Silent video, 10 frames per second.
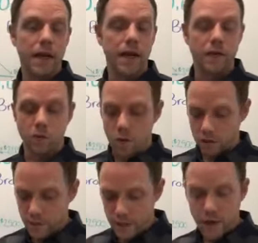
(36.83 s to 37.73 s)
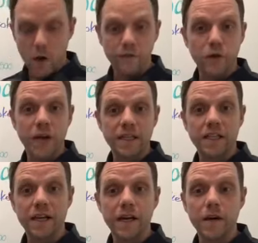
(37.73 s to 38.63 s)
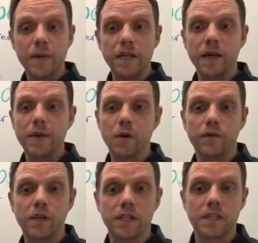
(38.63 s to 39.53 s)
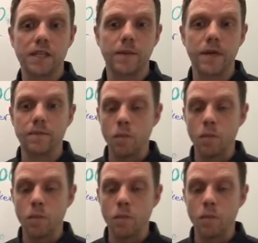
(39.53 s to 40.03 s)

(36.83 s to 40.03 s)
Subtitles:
Antoine, let me know if you guys can hear me and let me know if you can see me.